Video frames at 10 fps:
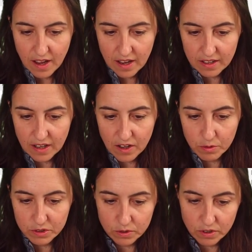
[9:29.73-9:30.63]
And now
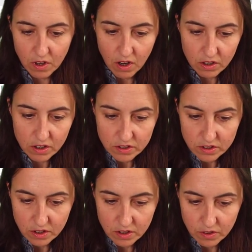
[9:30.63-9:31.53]
we do the
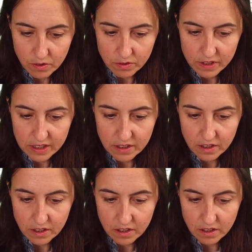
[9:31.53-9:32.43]
colors, green,